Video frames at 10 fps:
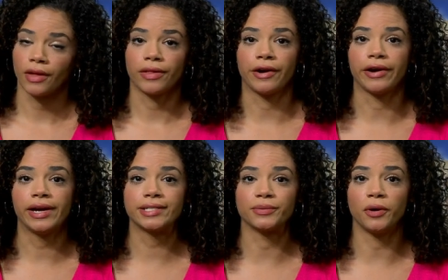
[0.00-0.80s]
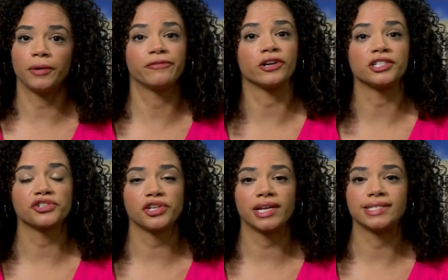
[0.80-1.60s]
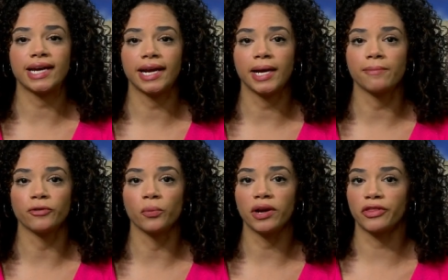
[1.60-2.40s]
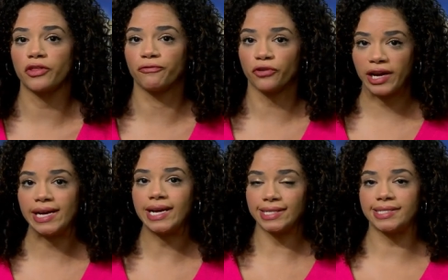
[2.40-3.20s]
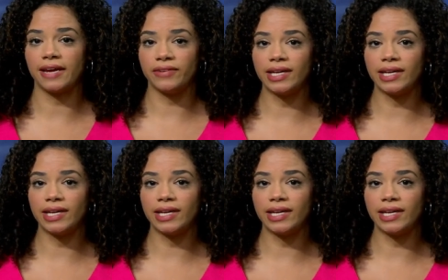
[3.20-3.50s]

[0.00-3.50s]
There he is. Well, if you're interested in signing up for one of the free gun safety